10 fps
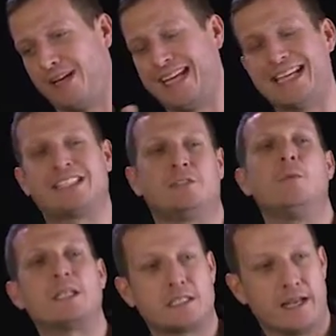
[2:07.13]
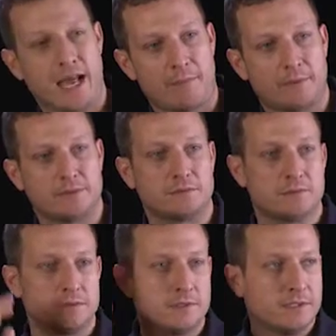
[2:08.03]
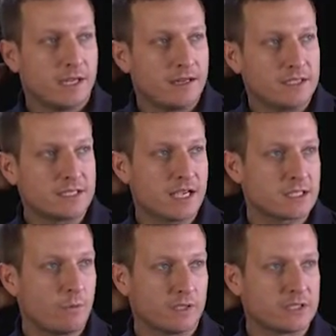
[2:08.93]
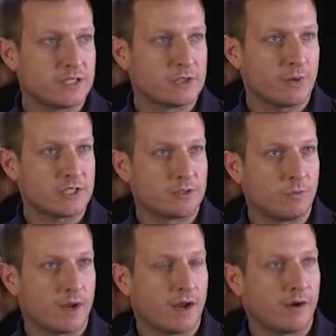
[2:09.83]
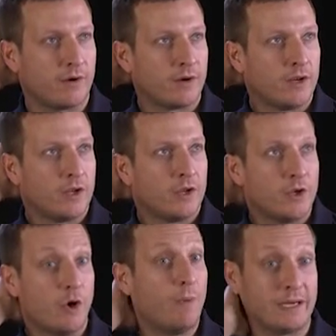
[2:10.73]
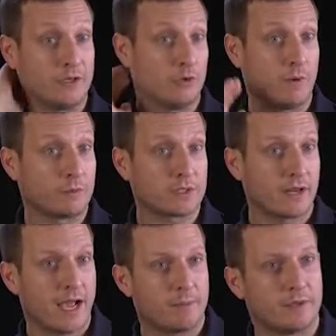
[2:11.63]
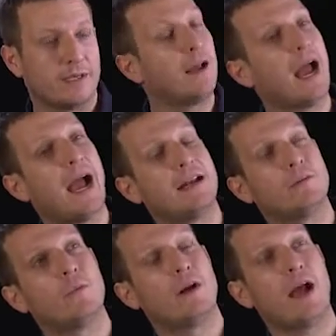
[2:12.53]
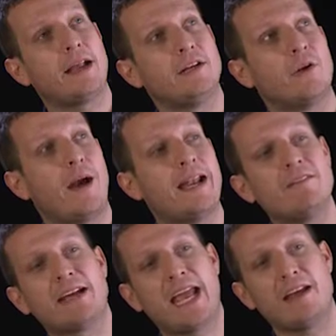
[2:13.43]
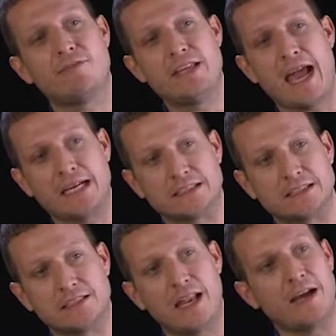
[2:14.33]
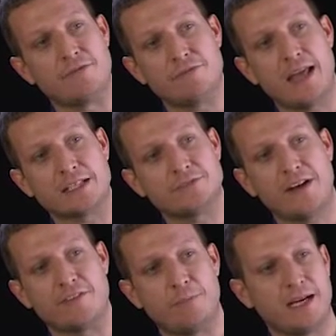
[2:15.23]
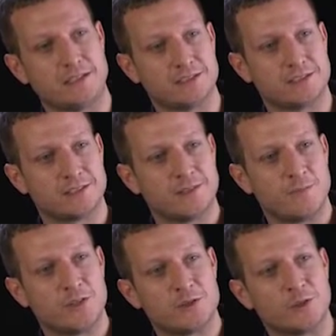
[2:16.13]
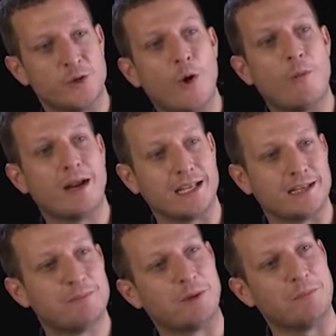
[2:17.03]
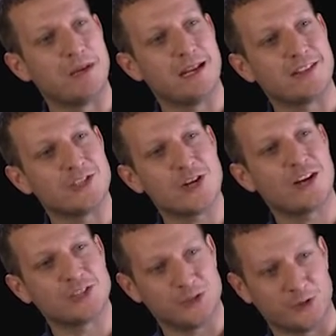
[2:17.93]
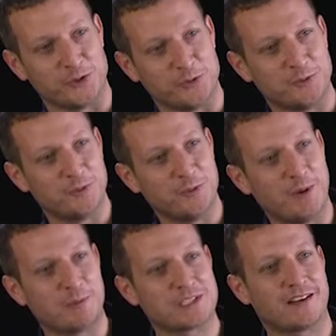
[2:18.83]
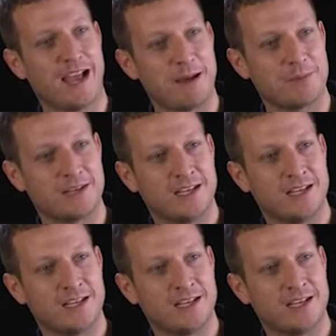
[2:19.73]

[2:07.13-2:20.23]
guess what's going to happen. In this case, I wanted a situation where nobody knew what was going to happen. And I never gave the actors the last 5 pages. So nobody but me and the judge knew what was going to happen,